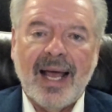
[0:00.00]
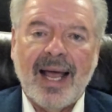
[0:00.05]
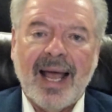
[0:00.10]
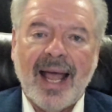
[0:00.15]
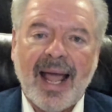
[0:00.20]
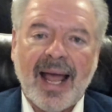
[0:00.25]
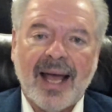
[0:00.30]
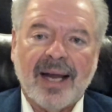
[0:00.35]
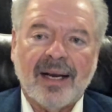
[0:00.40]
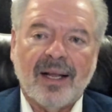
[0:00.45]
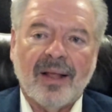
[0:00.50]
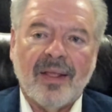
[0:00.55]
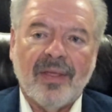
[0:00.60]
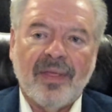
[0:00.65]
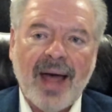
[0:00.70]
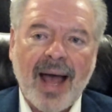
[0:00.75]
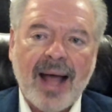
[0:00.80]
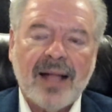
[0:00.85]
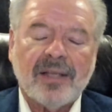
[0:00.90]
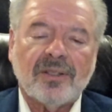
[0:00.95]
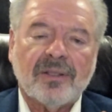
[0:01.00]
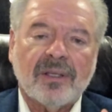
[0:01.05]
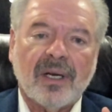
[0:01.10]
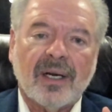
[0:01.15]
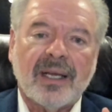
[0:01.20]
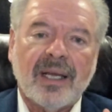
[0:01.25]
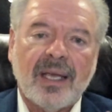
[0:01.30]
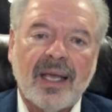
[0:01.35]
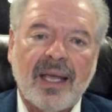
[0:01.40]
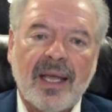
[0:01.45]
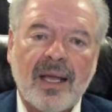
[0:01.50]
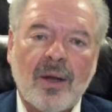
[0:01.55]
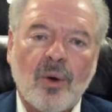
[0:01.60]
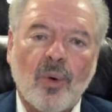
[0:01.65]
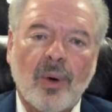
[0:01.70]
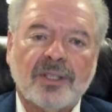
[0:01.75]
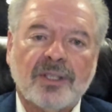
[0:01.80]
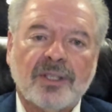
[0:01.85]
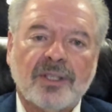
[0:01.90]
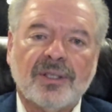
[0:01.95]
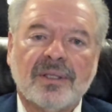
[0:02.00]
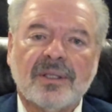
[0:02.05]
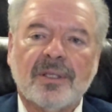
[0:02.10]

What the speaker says: And that's a key question